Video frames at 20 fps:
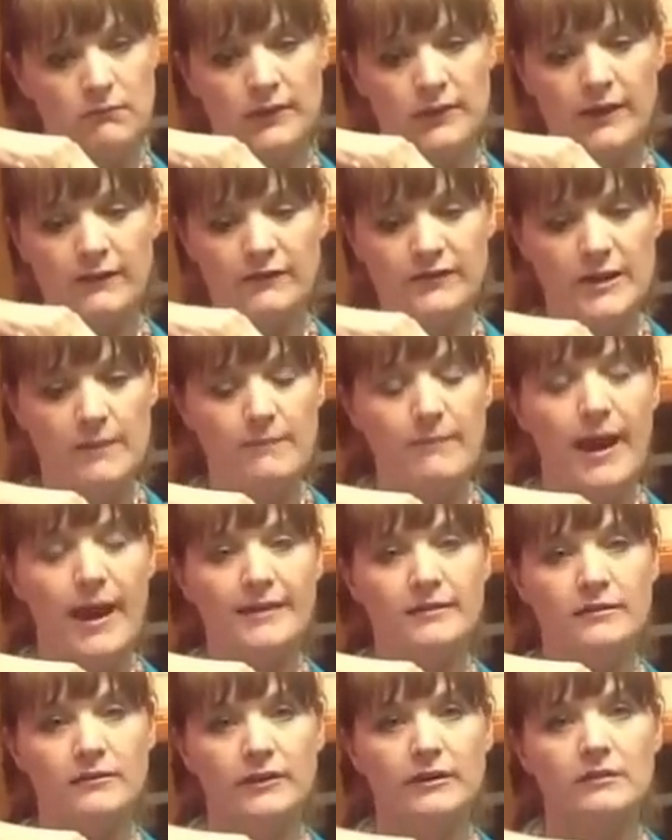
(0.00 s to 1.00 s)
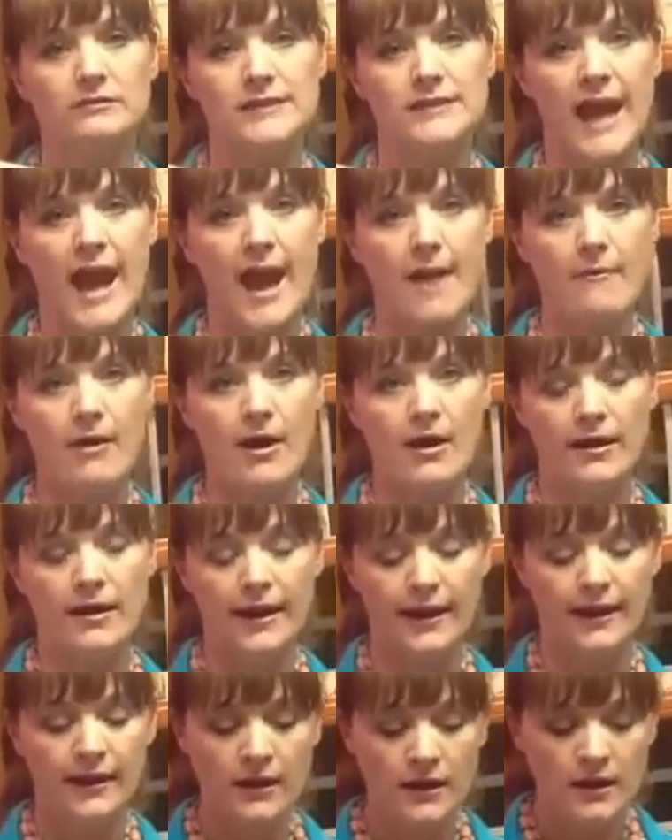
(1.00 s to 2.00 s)
lift it by the little tab on
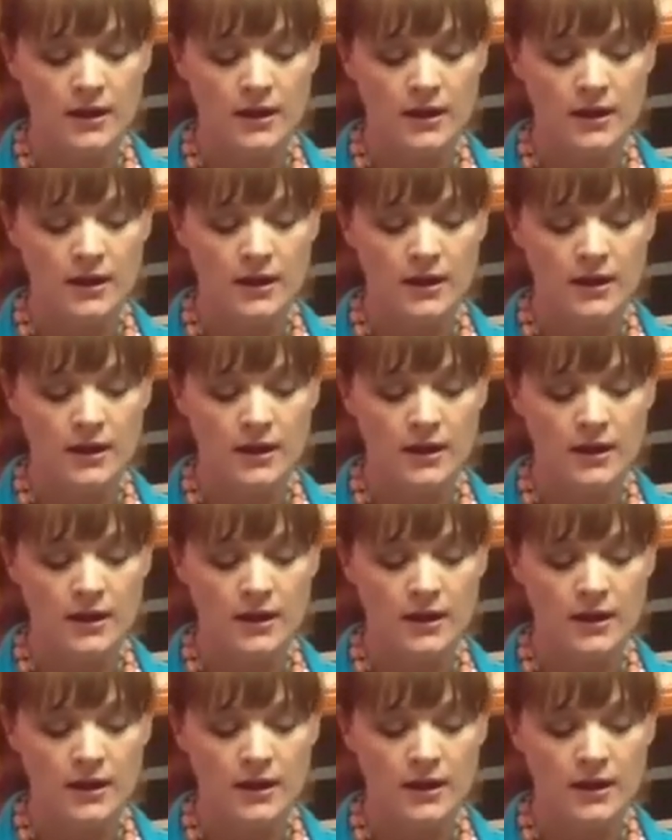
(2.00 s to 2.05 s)
it.